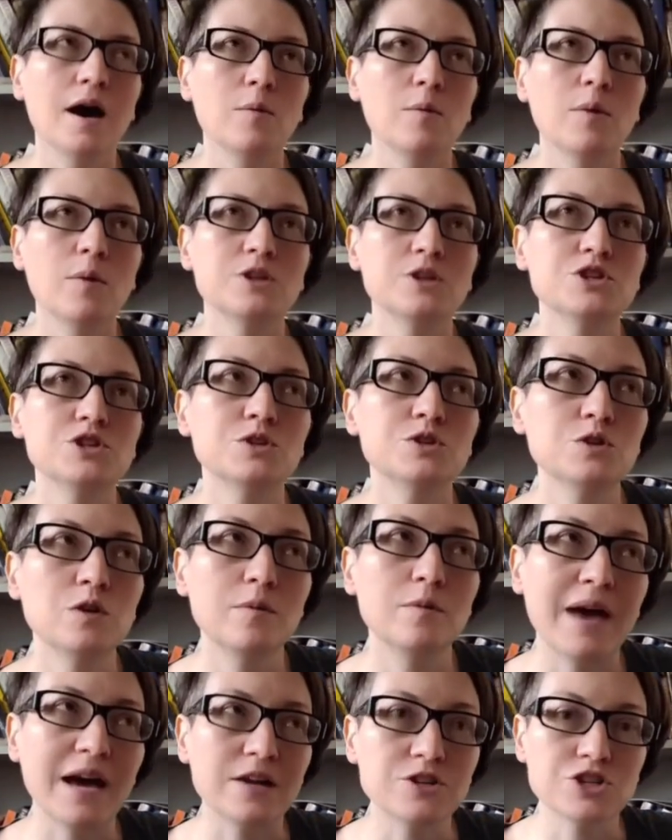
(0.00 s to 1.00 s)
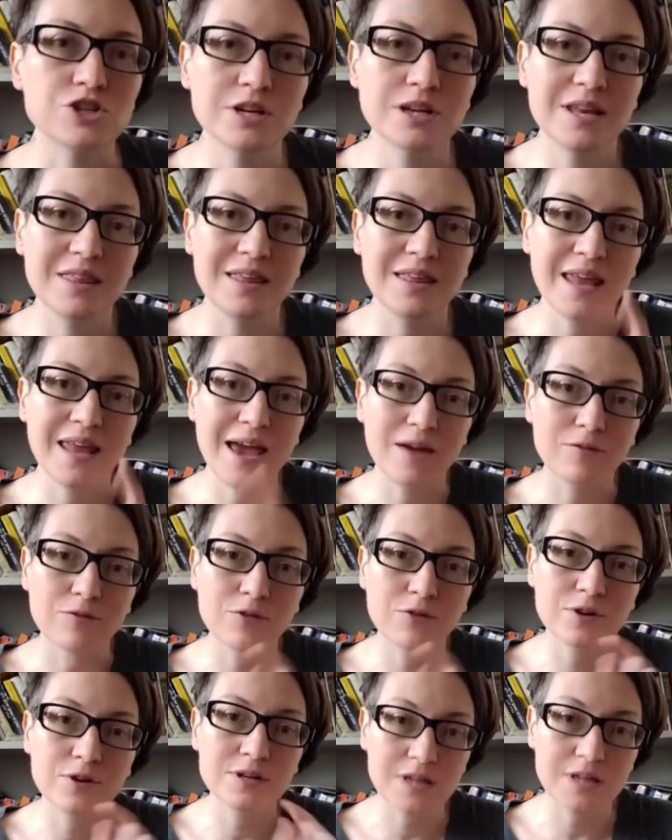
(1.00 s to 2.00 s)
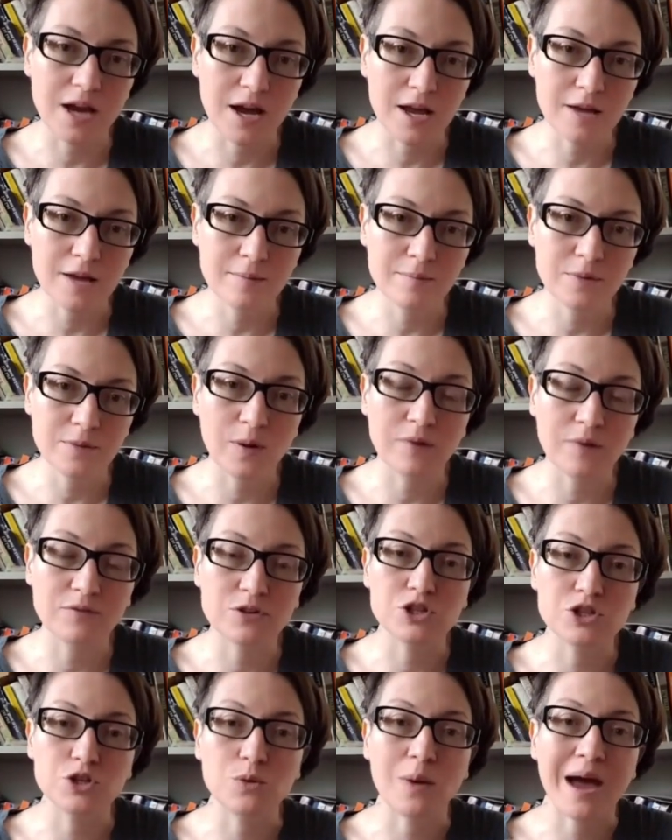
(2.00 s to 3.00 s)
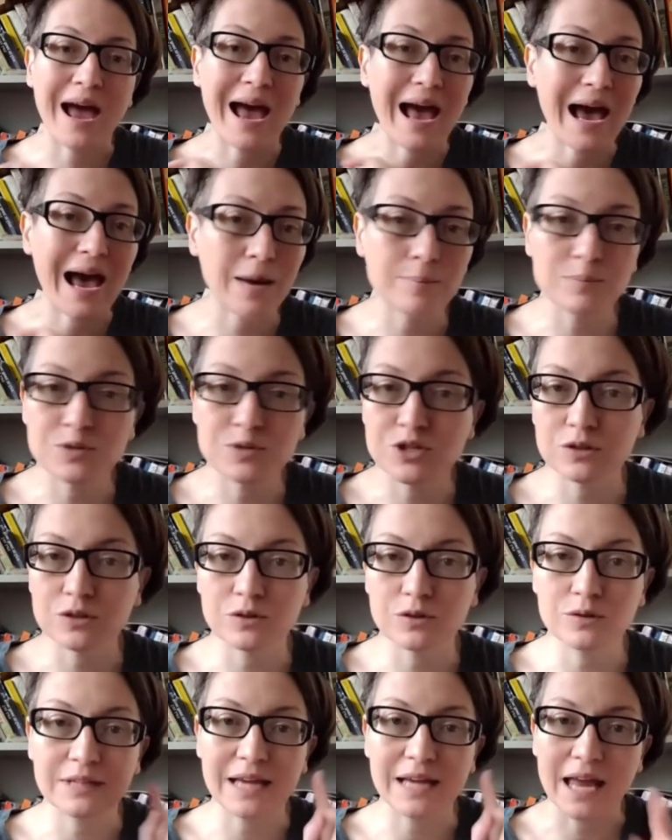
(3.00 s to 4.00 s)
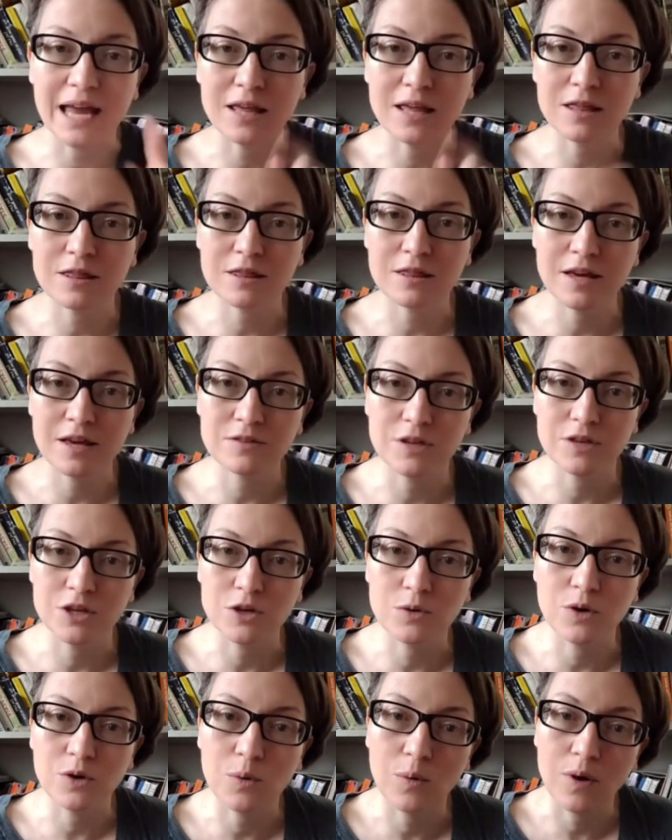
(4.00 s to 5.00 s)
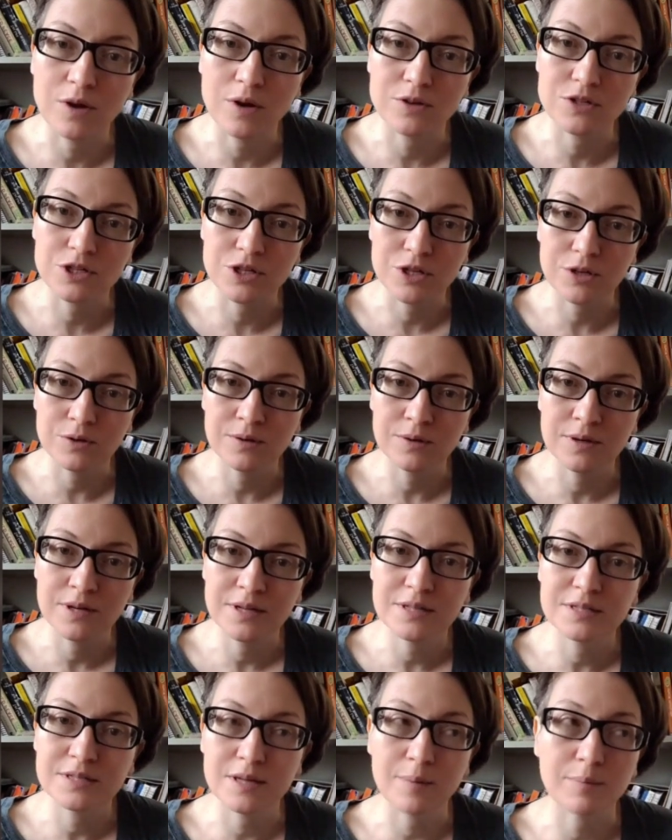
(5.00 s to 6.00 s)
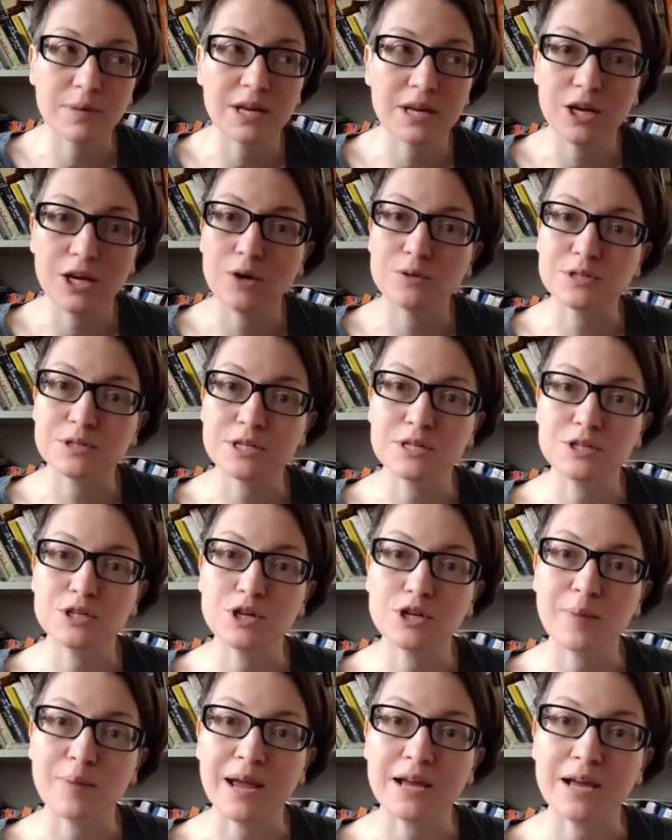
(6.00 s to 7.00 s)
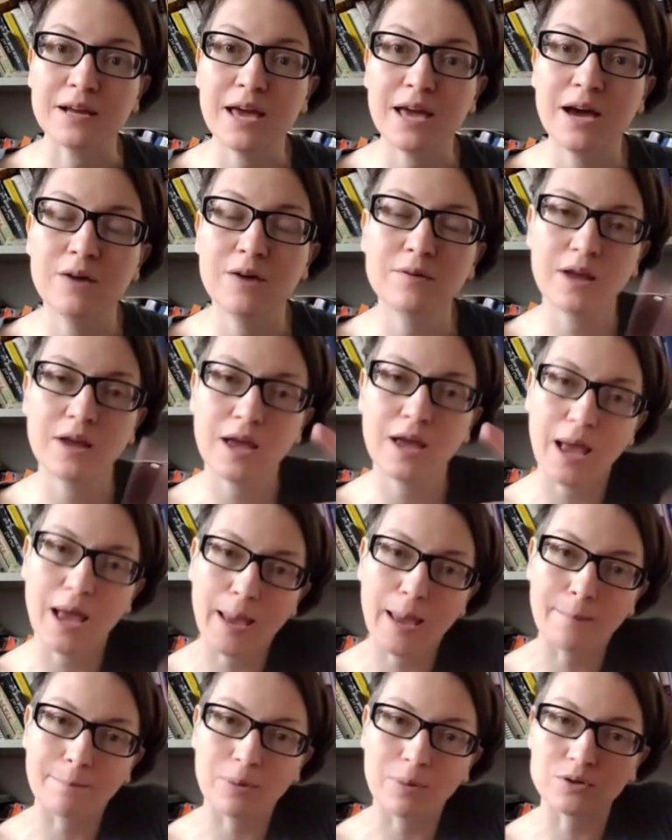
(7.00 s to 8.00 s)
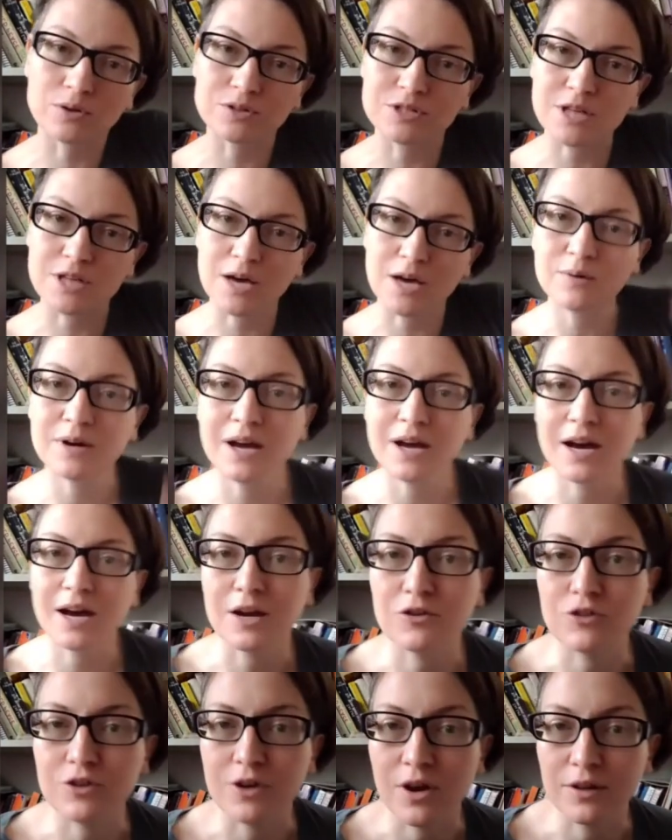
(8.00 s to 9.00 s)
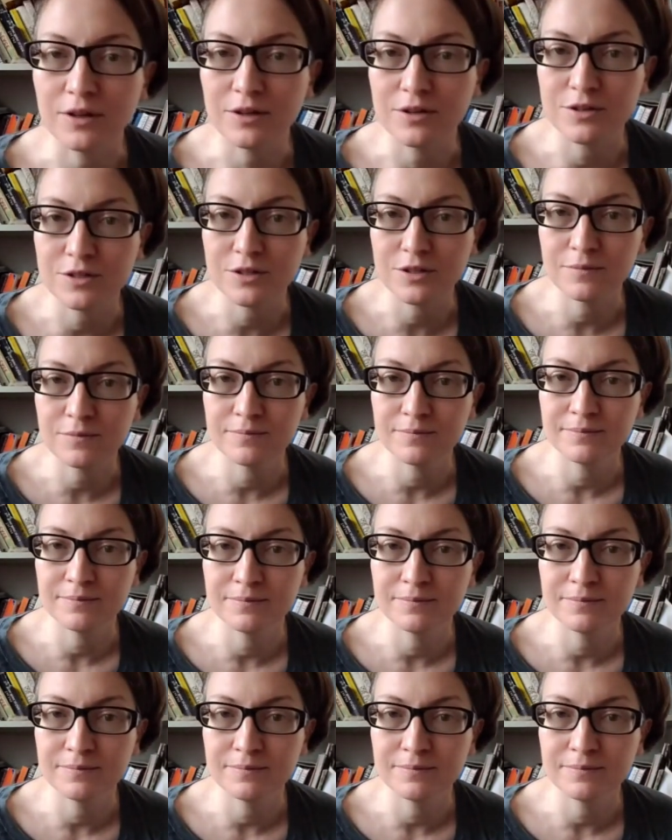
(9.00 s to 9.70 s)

I want you to imagine that every time you have to do absolutely anything that you don't want to do, somebody goes into your bank account and pulls out $100.